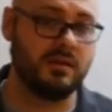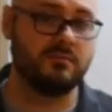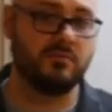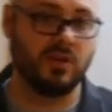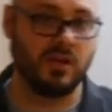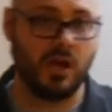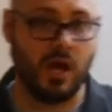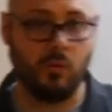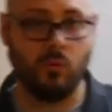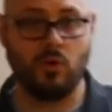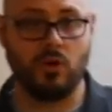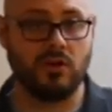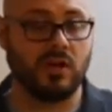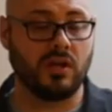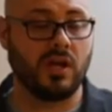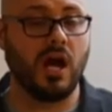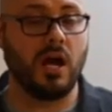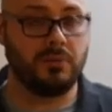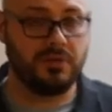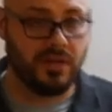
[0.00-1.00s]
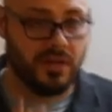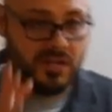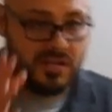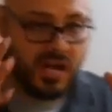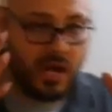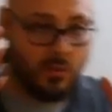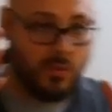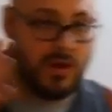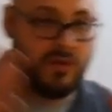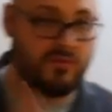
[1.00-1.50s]
the, one of the commentaries
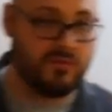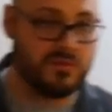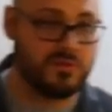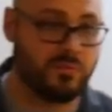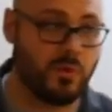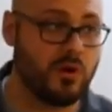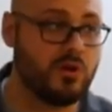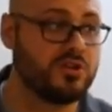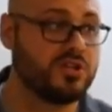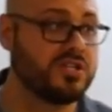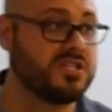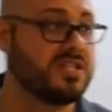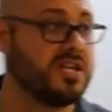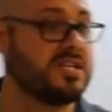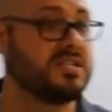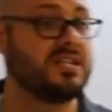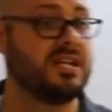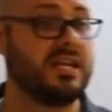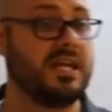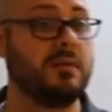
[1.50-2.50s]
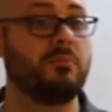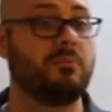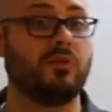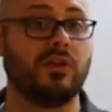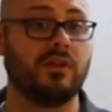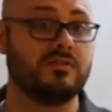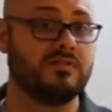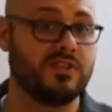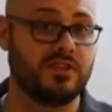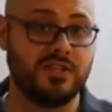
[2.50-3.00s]
I read from Spurgeon says that he
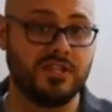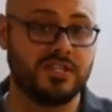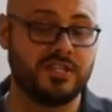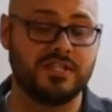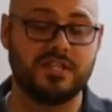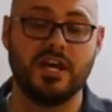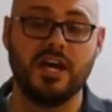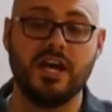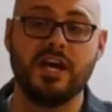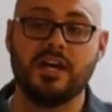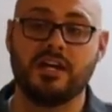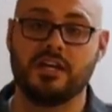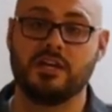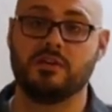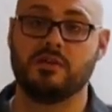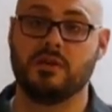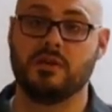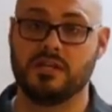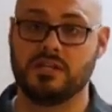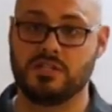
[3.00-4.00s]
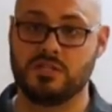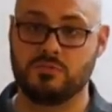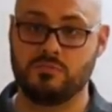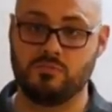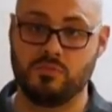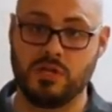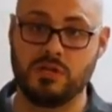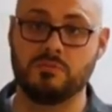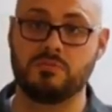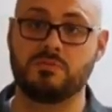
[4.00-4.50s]
believes that this is uh,
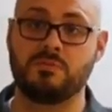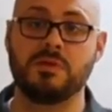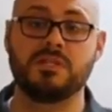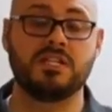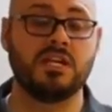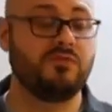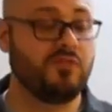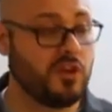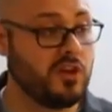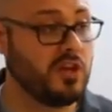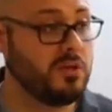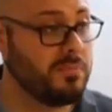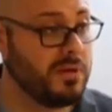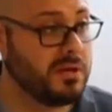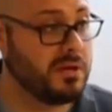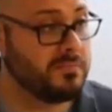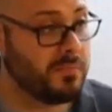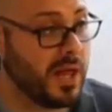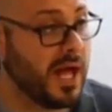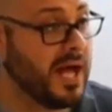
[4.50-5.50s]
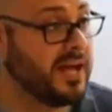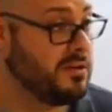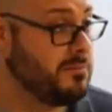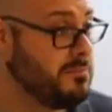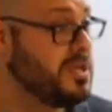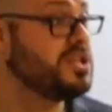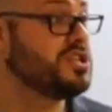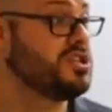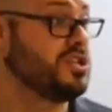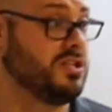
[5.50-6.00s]
can specifically be applied to
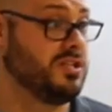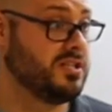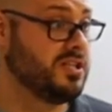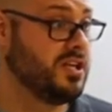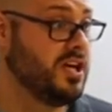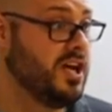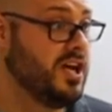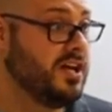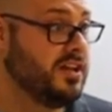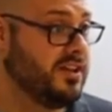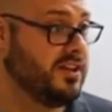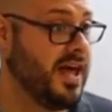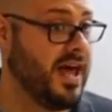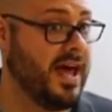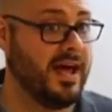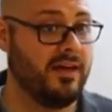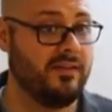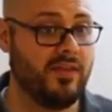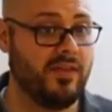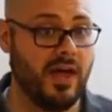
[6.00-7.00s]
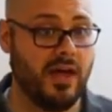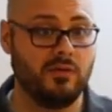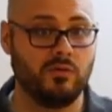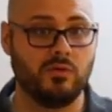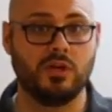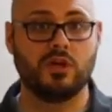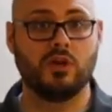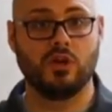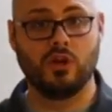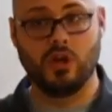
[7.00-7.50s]
missions, that, that
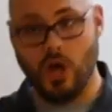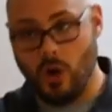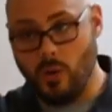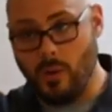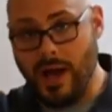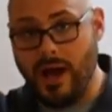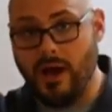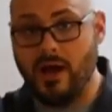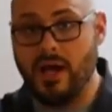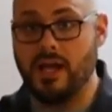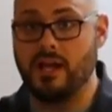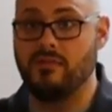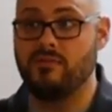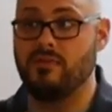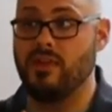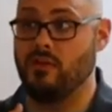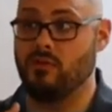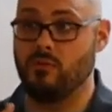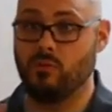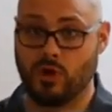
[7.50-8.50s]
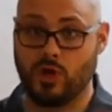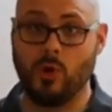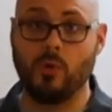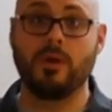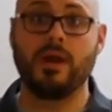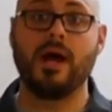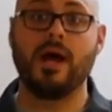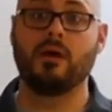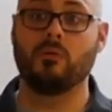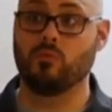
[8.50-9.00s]
we can go out and that we're
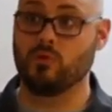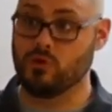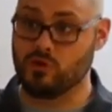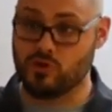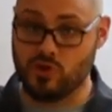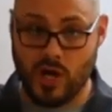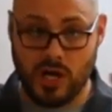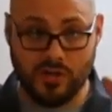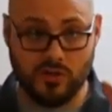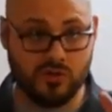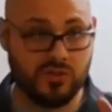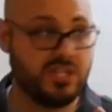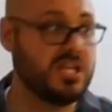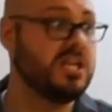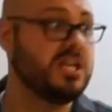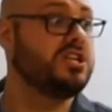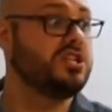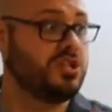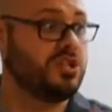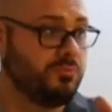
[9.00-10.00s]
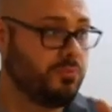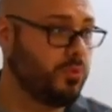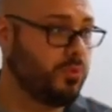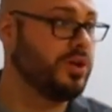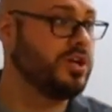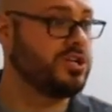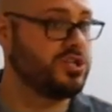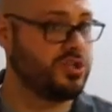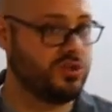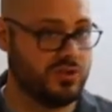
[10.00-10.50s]
going out and we're trying to teach and
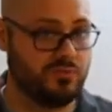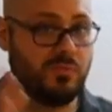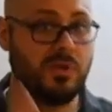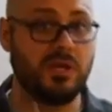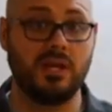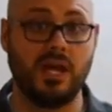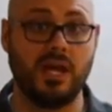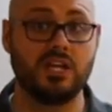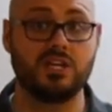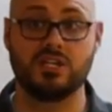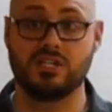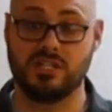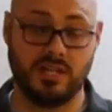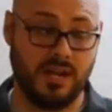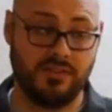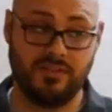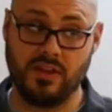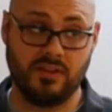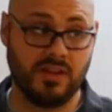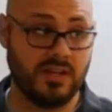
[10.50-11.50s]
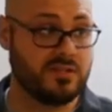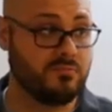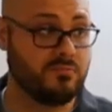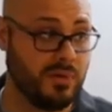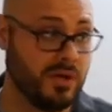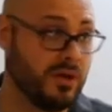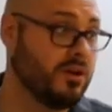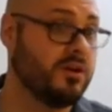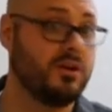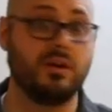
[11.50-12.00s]
preach to as many nations, and I think that's
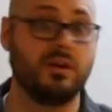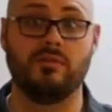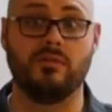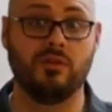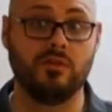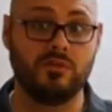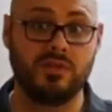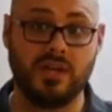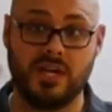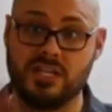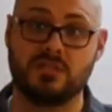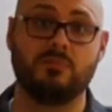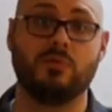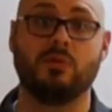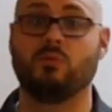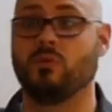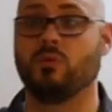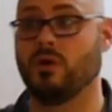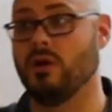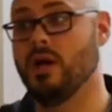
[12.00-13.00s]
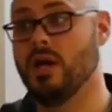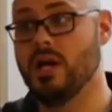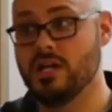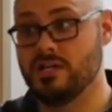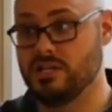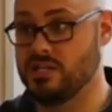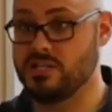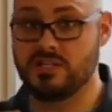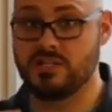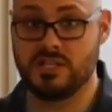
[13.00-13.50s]
mirrored in the New Testament where
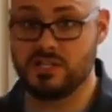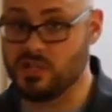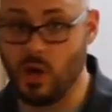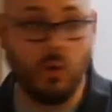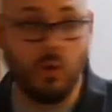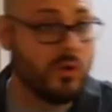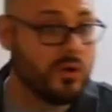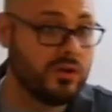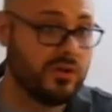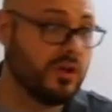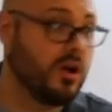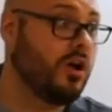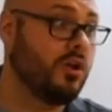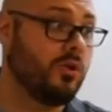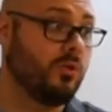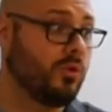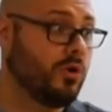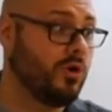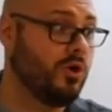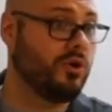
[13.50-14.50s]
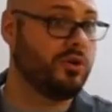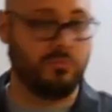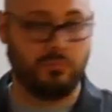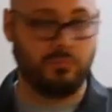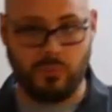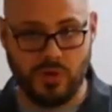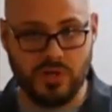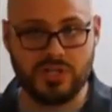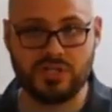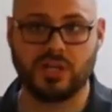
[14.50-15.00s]
Jesus says, go into all the world and
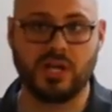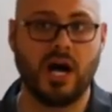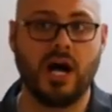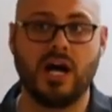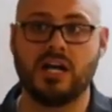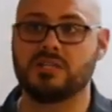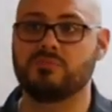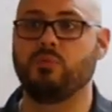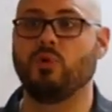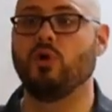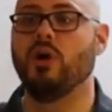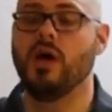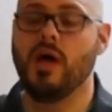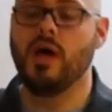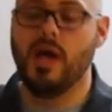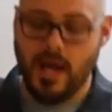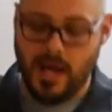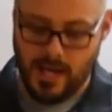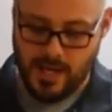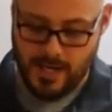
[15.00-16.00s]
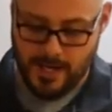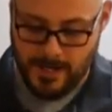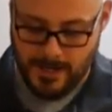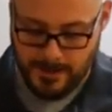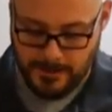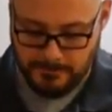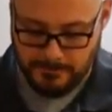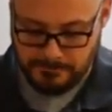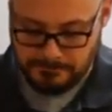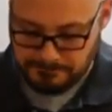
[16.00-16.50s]
preach the gospel.
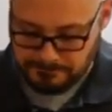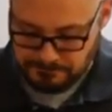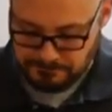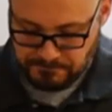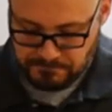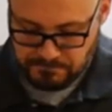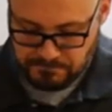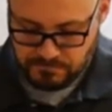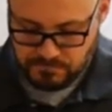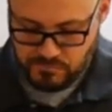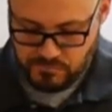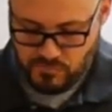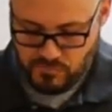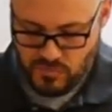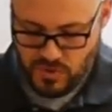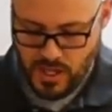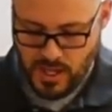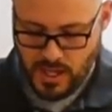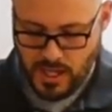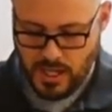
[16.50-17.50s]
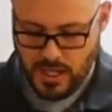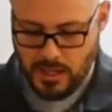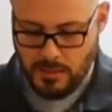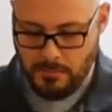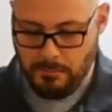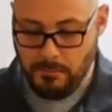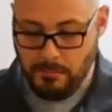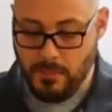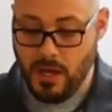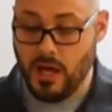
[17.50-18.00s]
Um, uh,
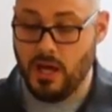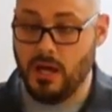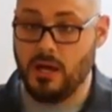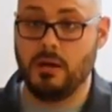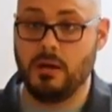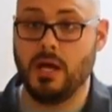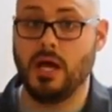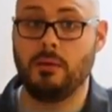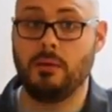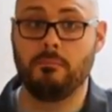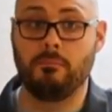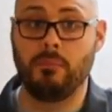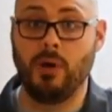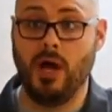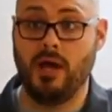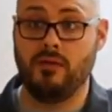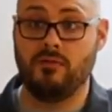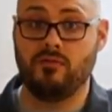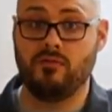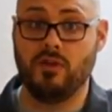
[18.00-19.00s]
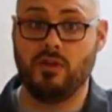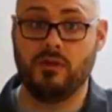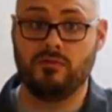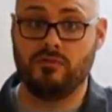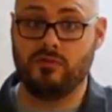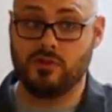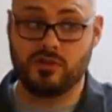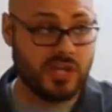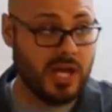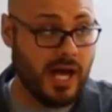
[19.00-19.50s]
uh, but
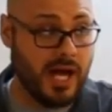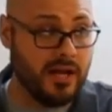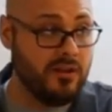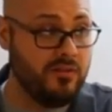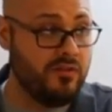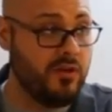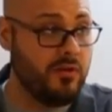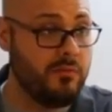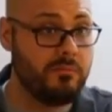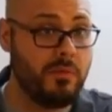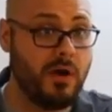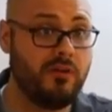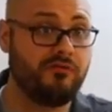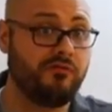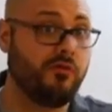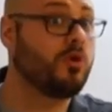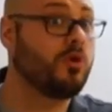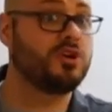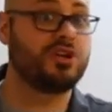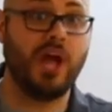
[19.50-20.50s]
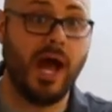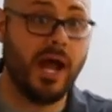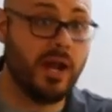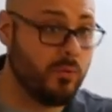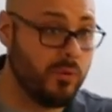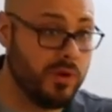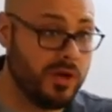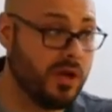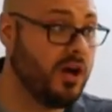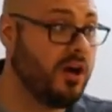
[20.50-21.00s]
there's kind of a, a
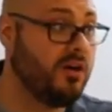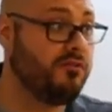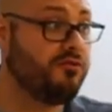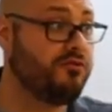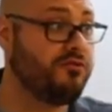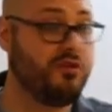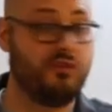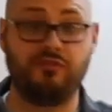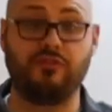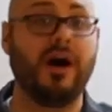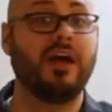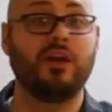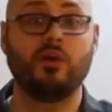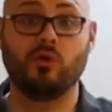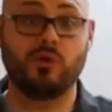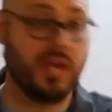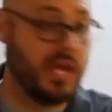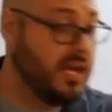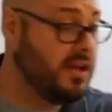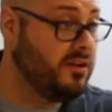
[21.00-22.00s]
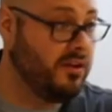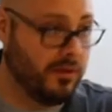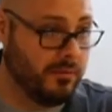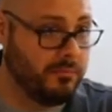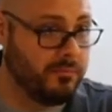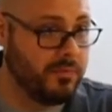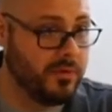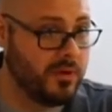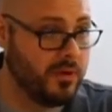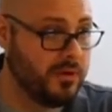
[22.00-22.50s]
foreshadowing of the final kingdom
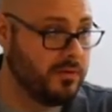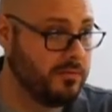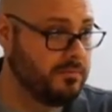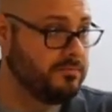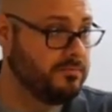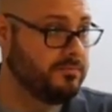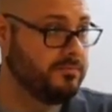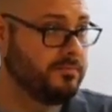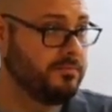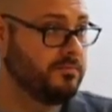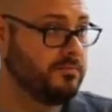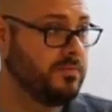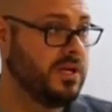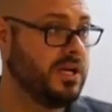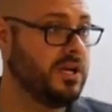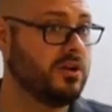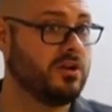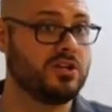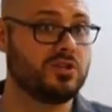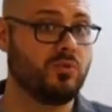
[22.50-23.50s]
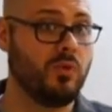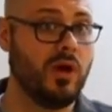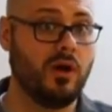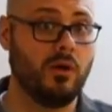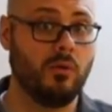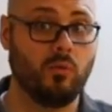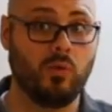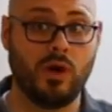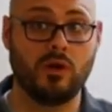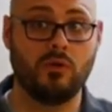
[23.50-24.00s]
here as
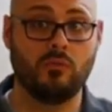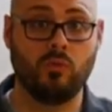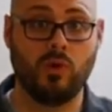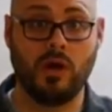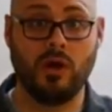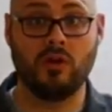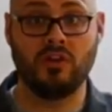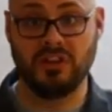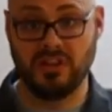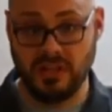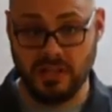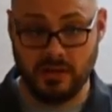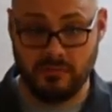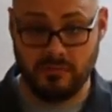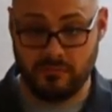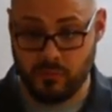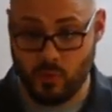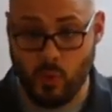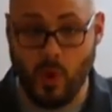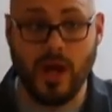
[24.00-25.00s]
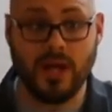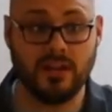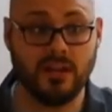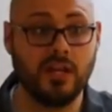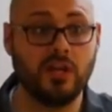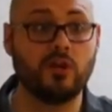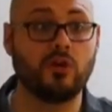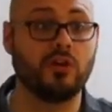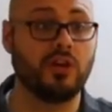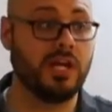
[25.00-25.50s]
well, where, where quite
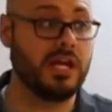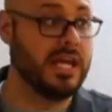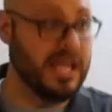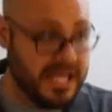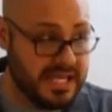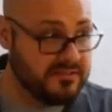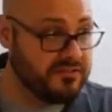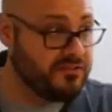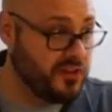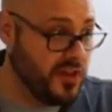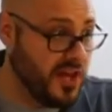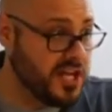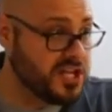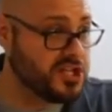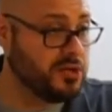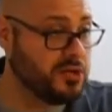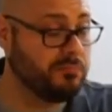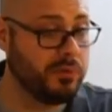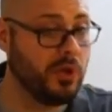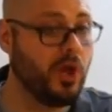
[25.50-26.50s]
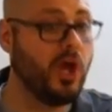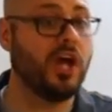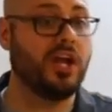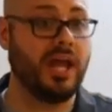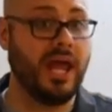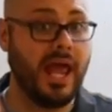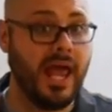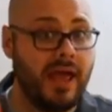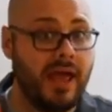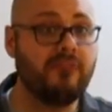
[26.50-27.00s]
literally, in flesh and blood,
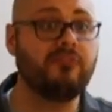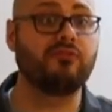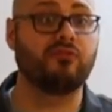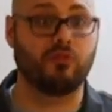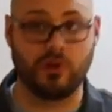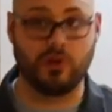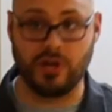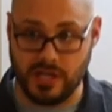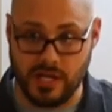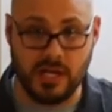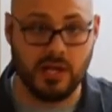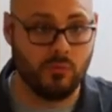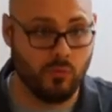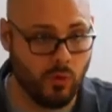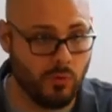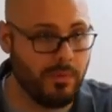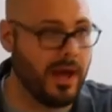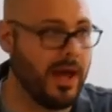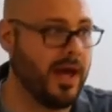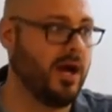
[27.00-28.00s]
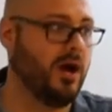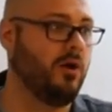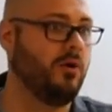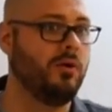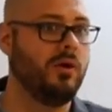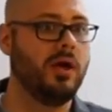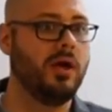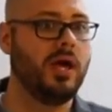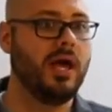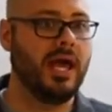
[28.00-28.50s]
every knee will bow
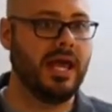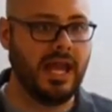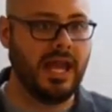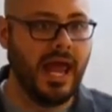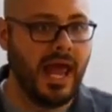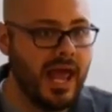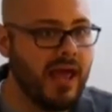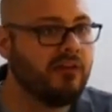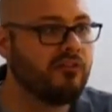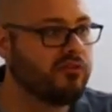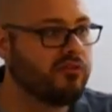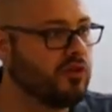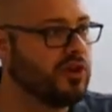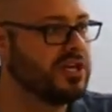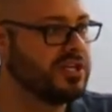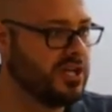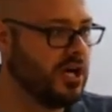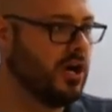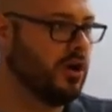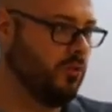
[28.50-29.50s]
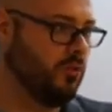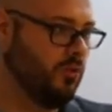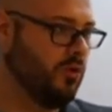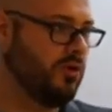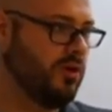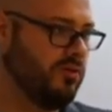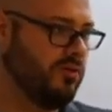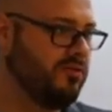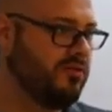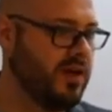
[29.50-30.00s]
and every tongue will
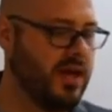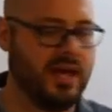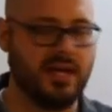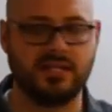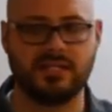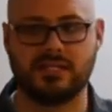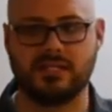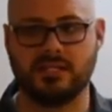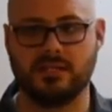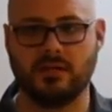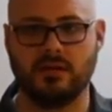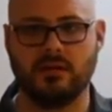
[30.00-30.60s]
confess